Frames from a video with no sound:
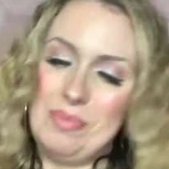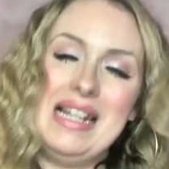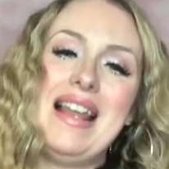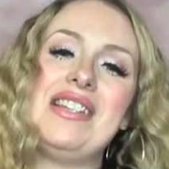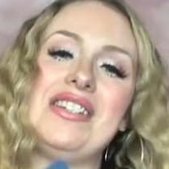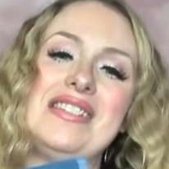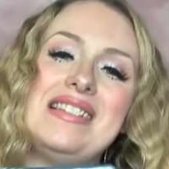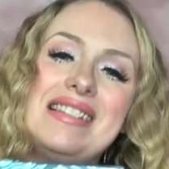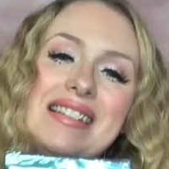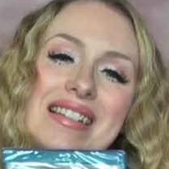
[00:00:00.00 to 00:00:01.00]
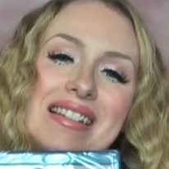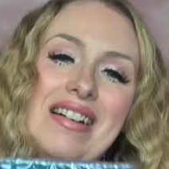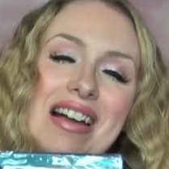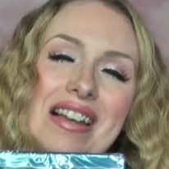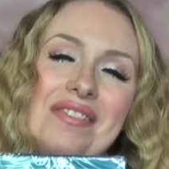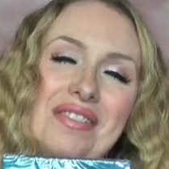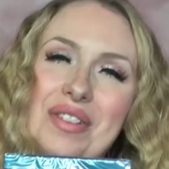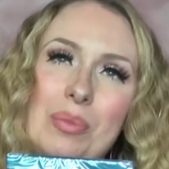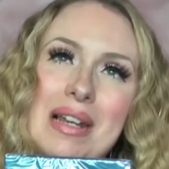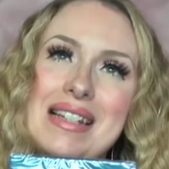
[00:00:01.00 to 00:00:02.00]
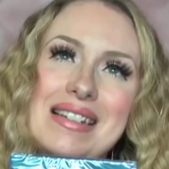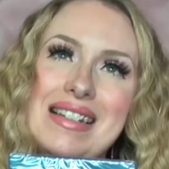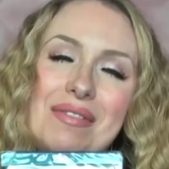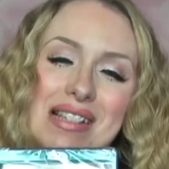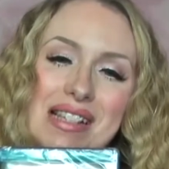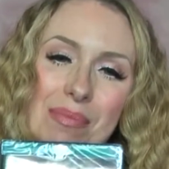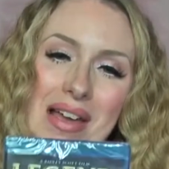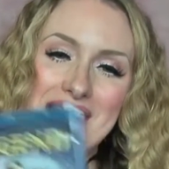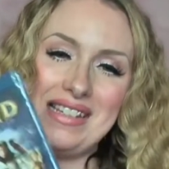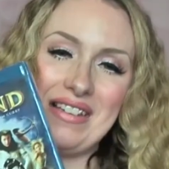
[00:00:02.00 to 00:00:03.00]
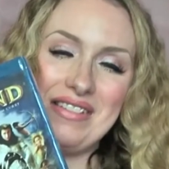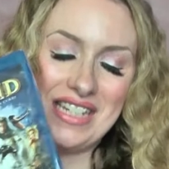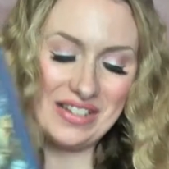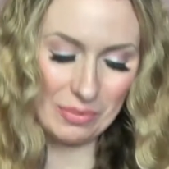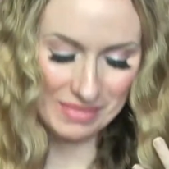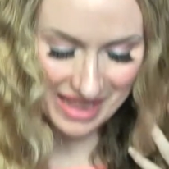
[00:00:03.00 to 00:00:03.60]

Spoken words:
me Legend. I love the film Legend, love it so much. So she got me